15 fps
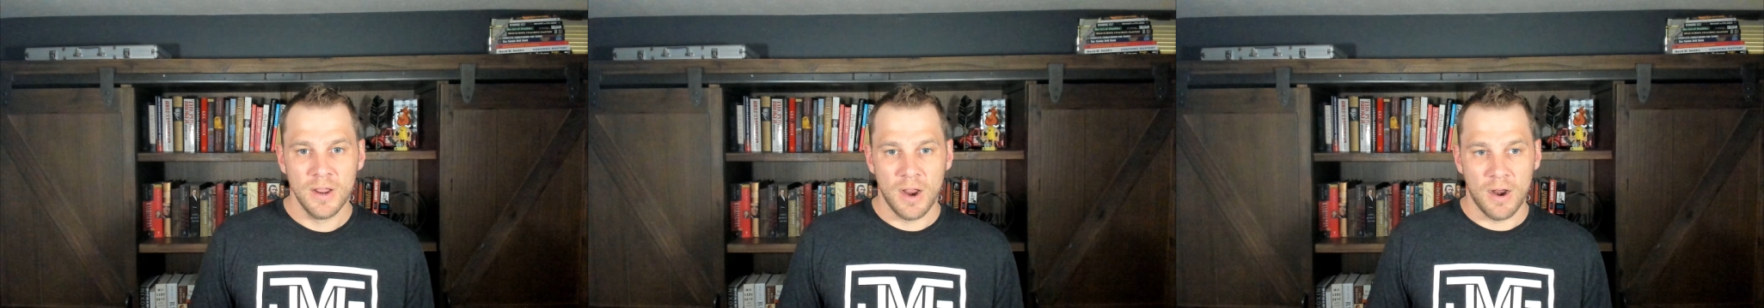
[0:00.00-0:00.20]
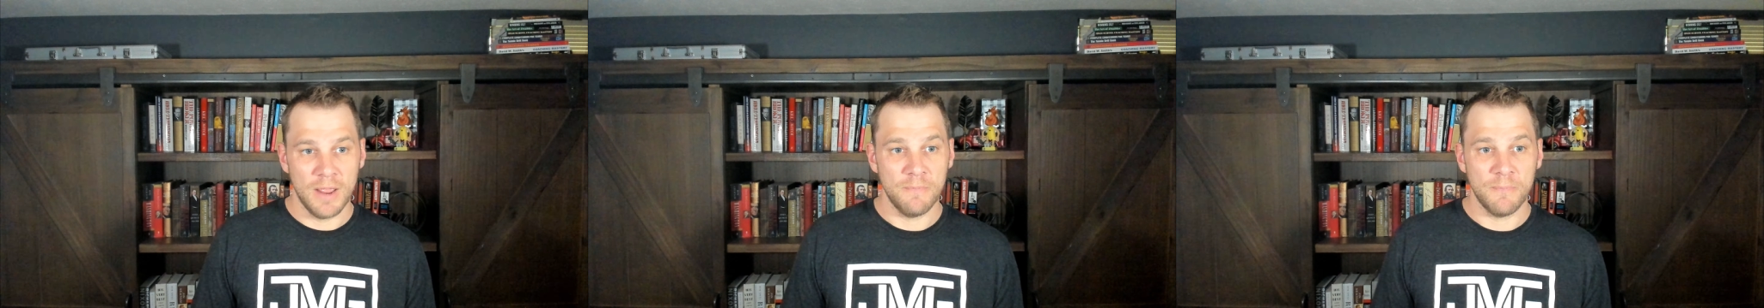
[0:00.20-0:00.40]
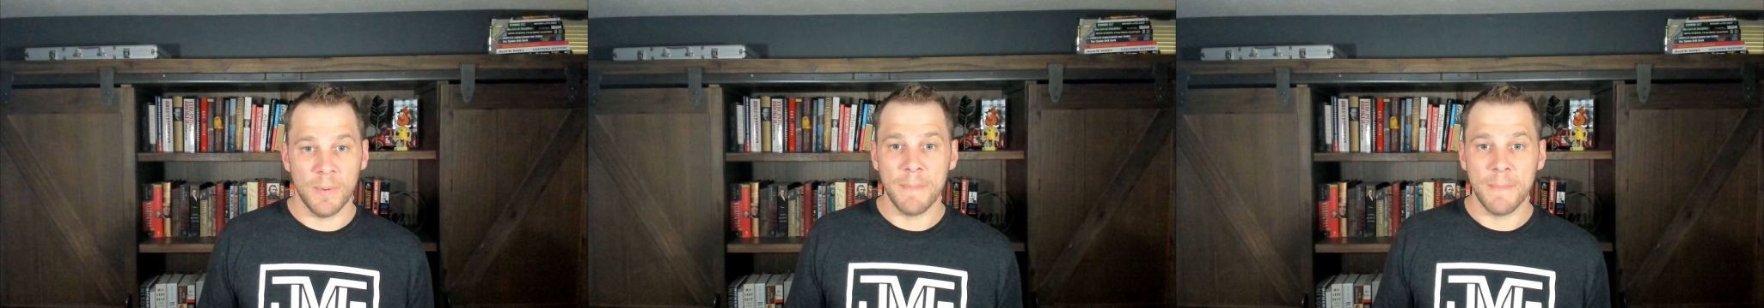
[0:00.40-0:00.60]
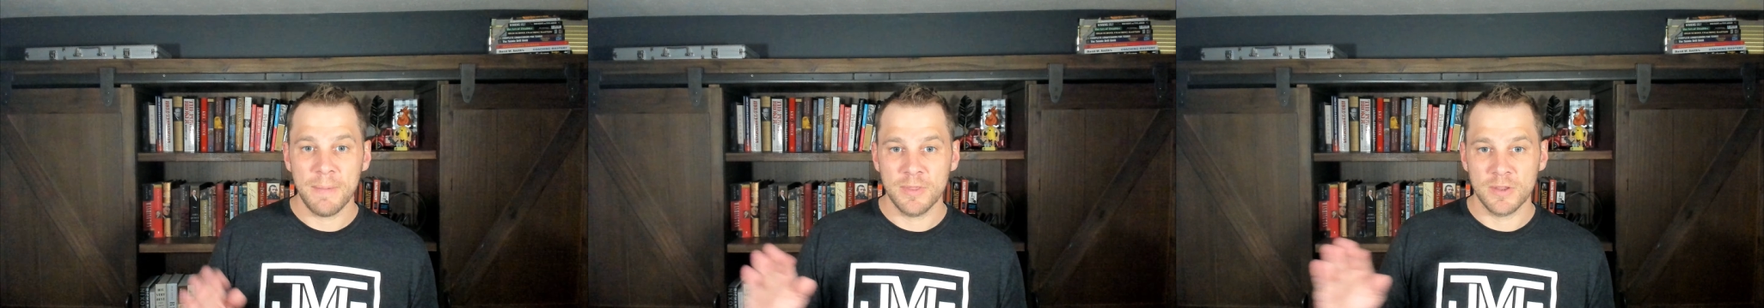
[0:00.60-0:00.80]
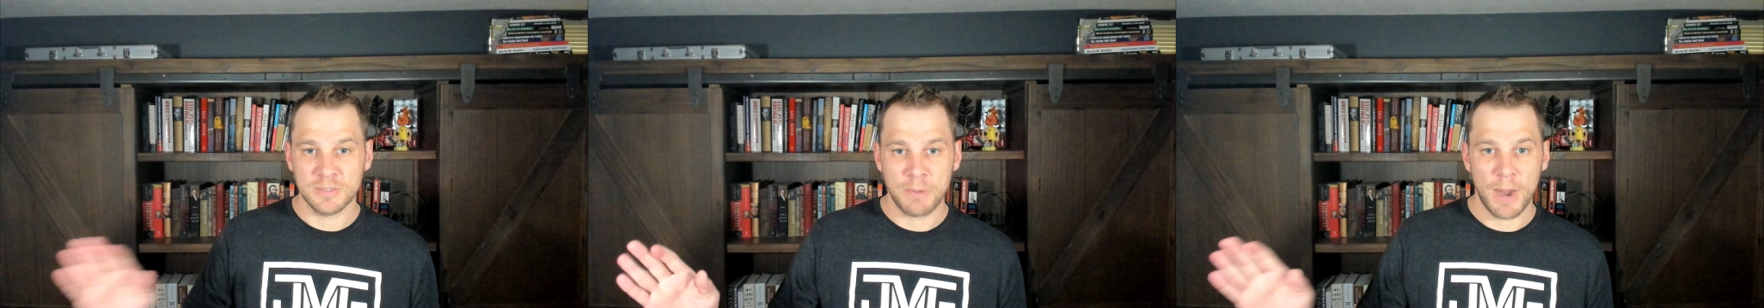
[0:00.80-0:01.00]
right? But maybe
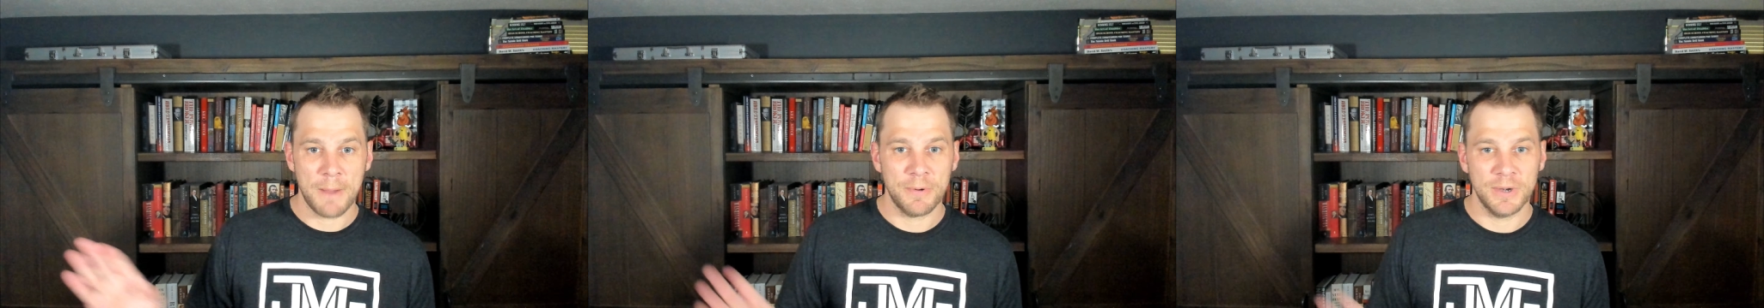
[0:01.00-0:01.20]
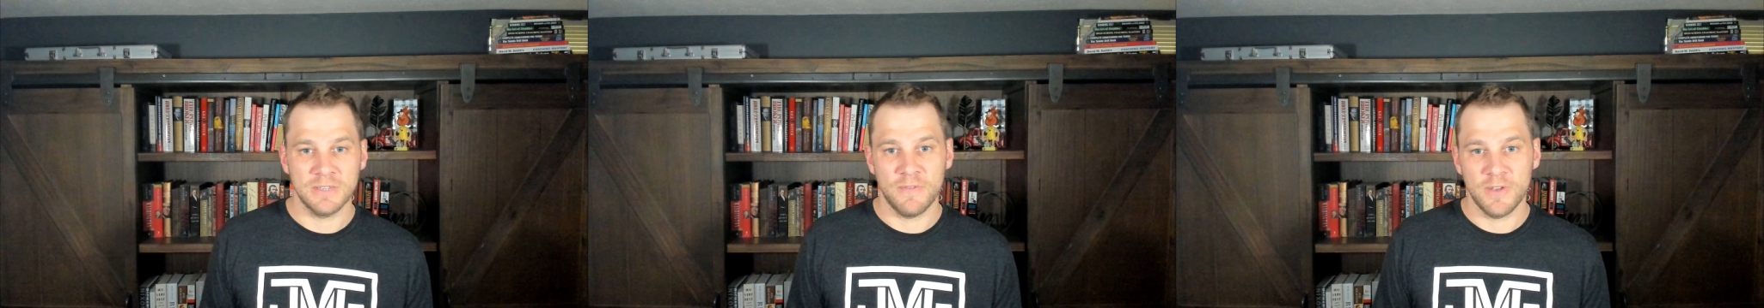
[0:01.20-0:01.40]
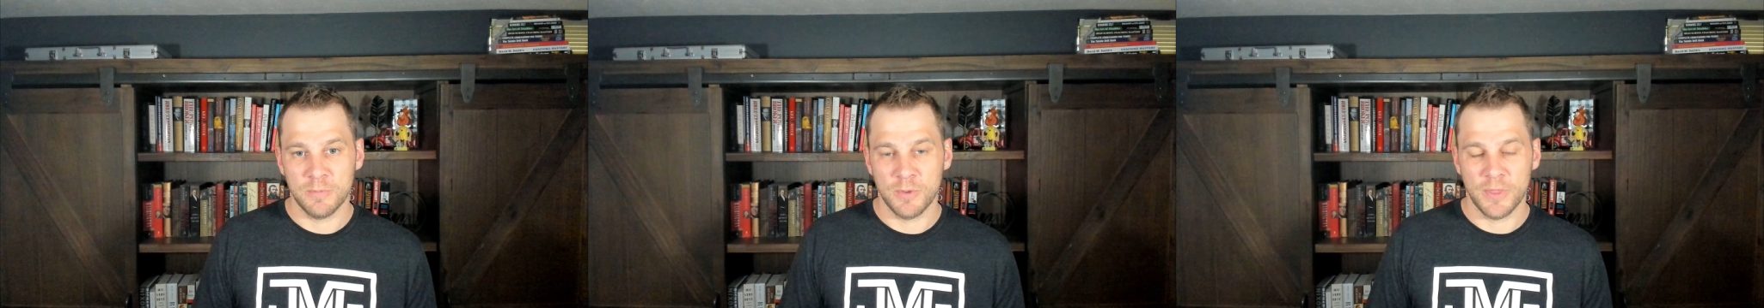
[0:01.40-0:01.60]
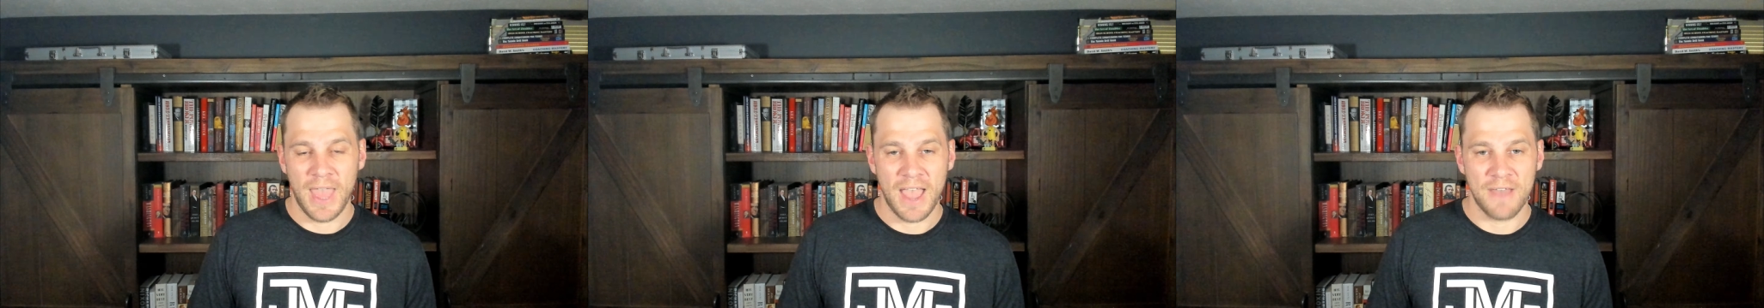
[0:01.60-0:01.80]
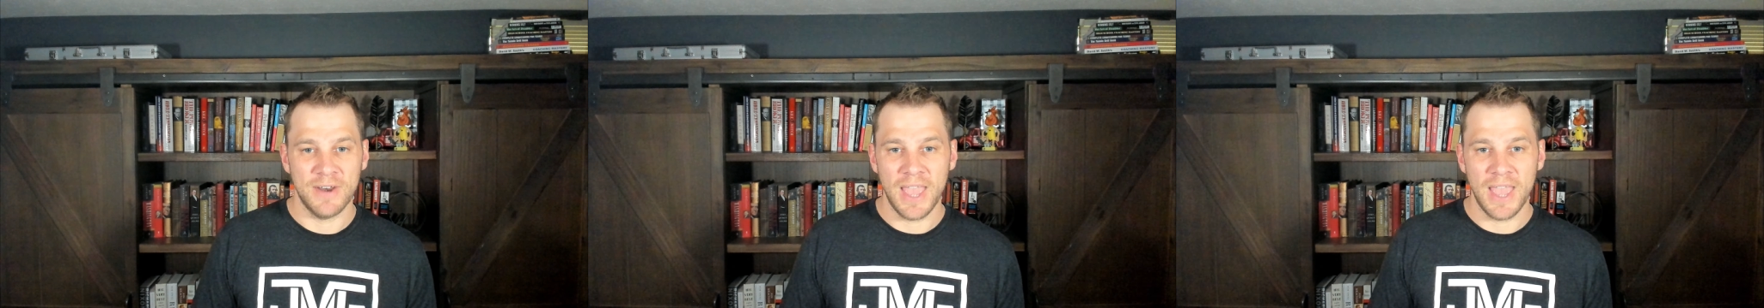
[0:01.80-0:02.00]
there's properties available that
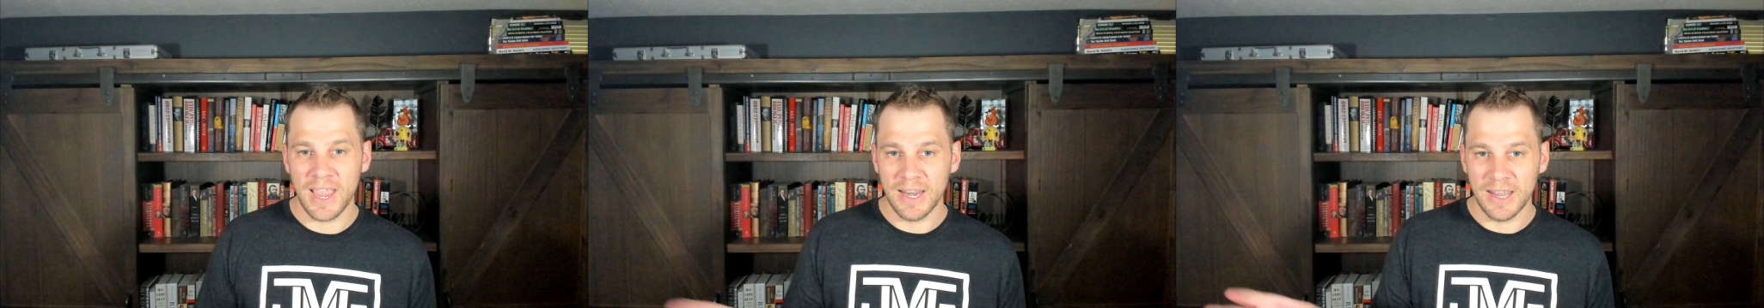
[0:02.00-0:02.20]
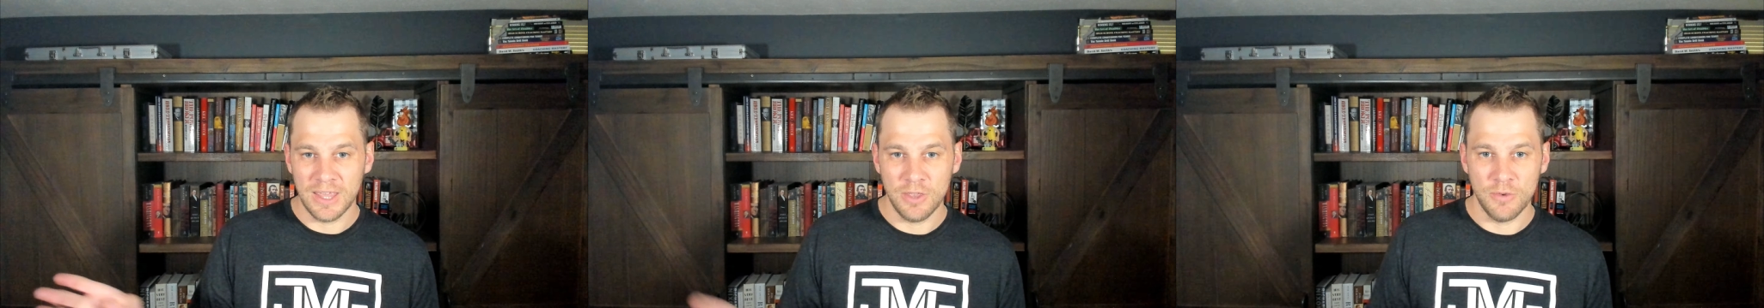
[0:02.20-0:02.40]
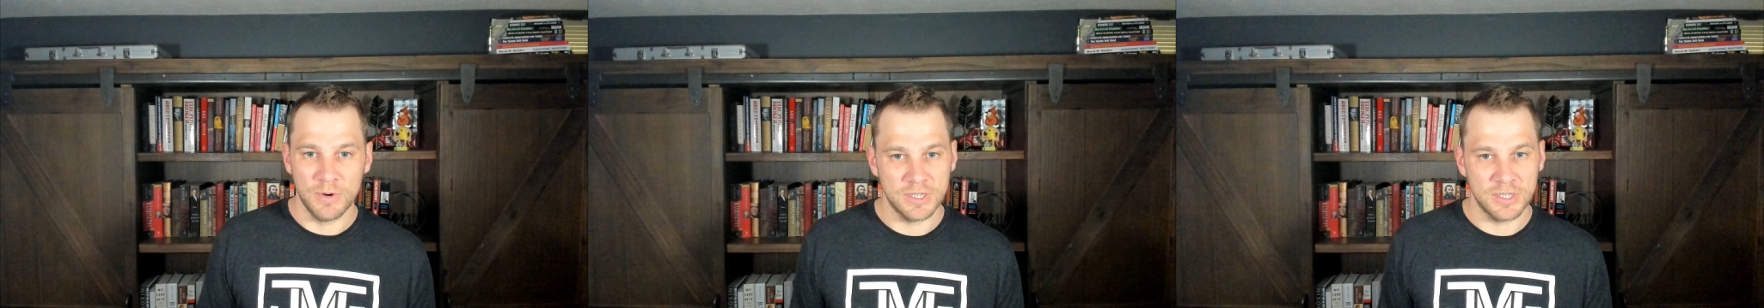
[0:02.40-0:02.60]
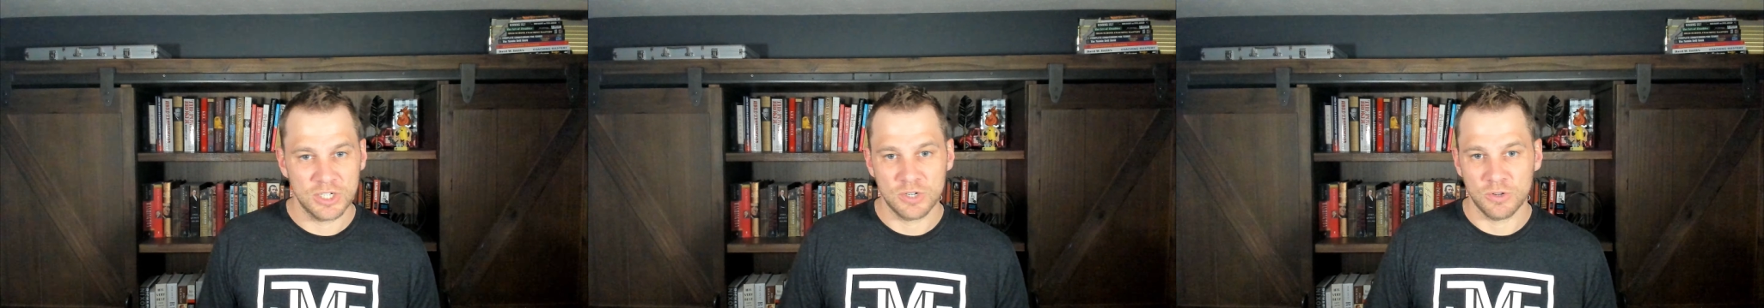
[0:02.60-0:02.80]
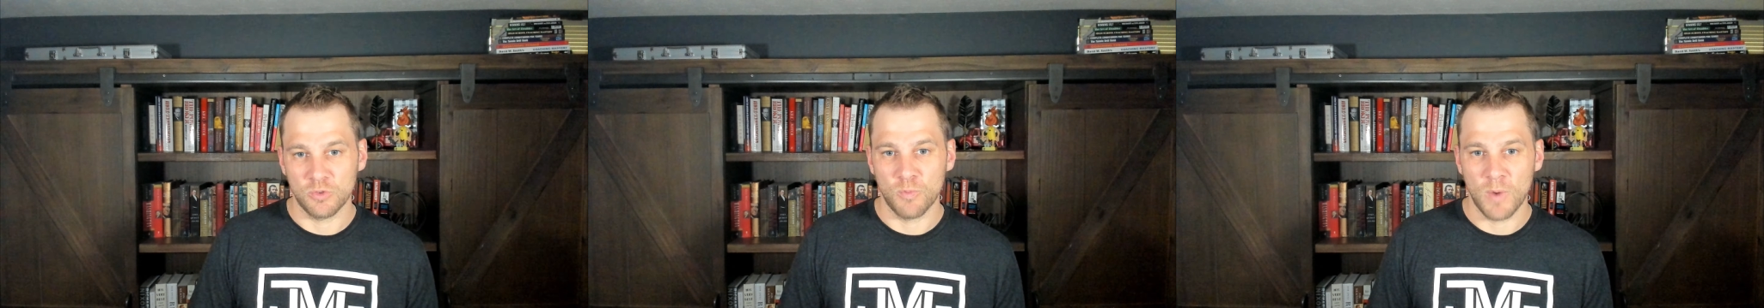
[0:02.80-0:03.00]
have an ADU, an
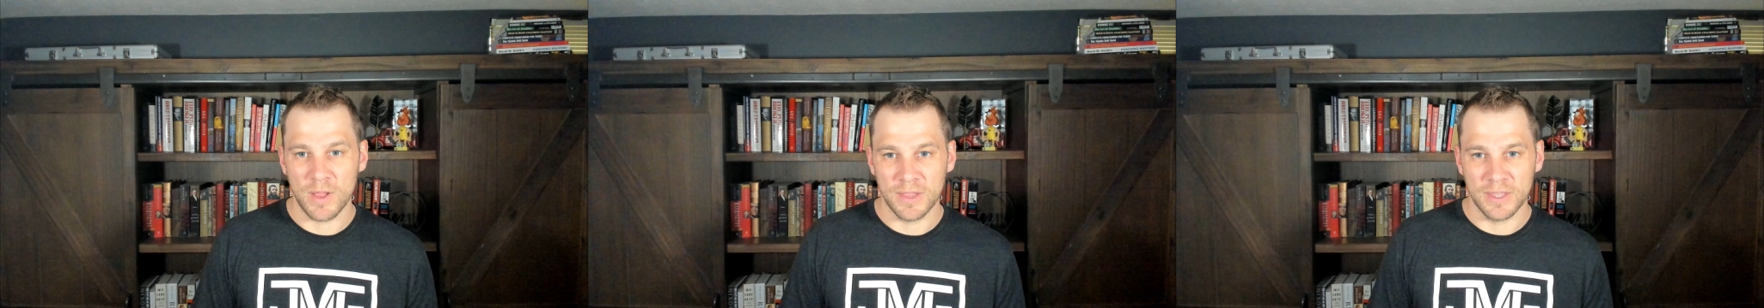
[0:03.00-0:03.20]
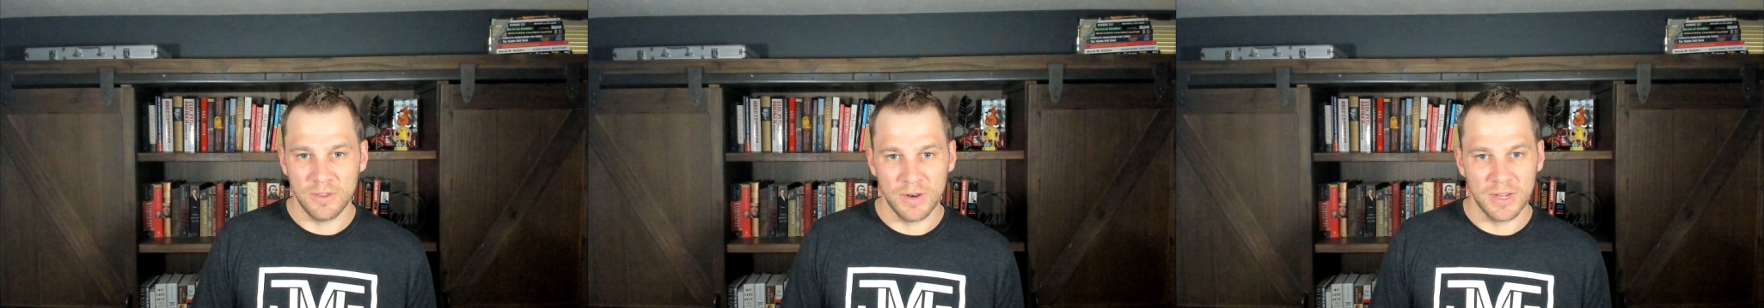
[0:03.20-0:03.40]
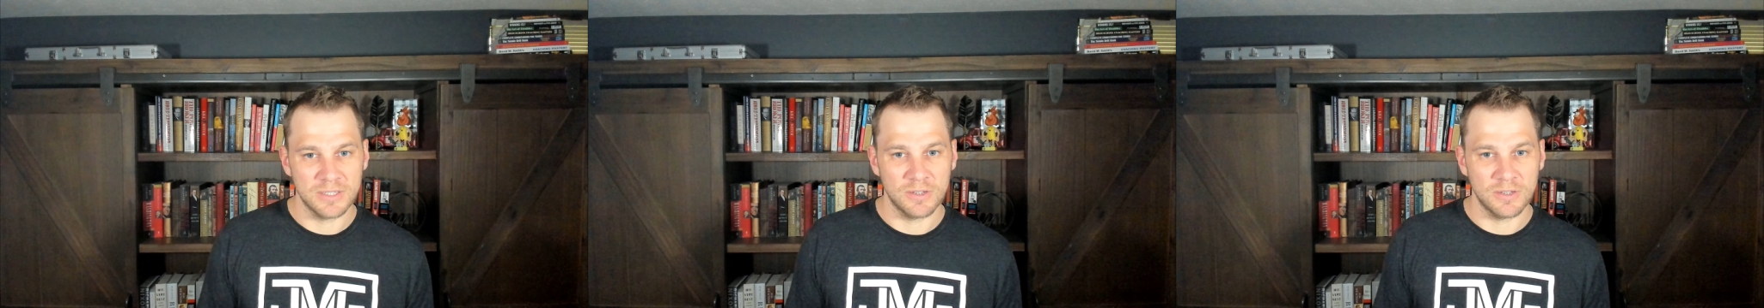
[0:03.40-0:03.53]
additional dwelling unit.